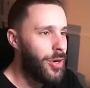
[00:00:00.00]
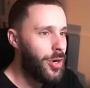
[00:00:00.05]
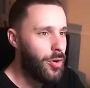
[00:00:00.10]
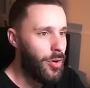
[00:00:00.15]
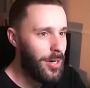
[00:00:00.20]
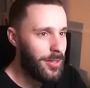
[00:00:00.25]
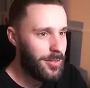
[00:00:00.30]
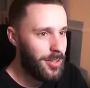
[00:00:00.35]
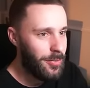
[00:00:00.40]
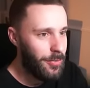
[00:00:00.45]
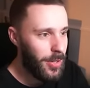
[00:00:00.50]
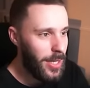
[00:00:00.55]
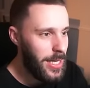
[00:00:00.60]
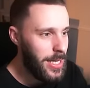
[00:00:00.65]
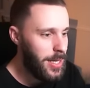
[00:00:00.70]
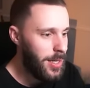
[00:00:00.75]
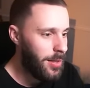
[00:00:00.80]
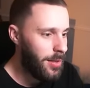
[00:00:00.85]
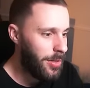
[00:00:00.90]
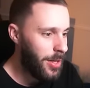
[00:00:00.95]

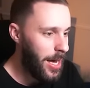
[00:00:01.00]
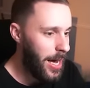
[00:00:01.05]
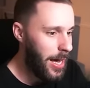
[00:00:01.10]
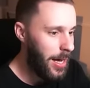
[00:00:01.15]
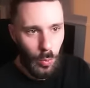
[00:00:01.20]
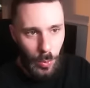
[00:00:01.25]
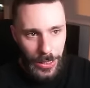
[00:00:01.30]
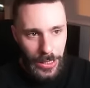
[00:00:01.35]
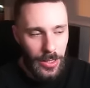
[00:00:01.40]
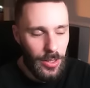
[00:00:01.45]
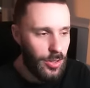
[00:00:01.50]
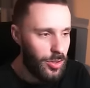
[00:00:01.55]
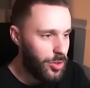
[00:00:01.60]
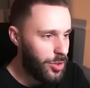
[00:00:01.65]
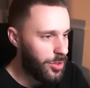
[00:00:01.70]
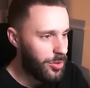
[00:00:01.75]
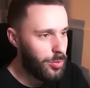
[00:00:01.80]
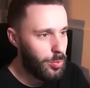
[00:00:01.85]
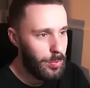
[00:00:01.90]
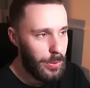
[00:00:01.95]
aggressively that we can just,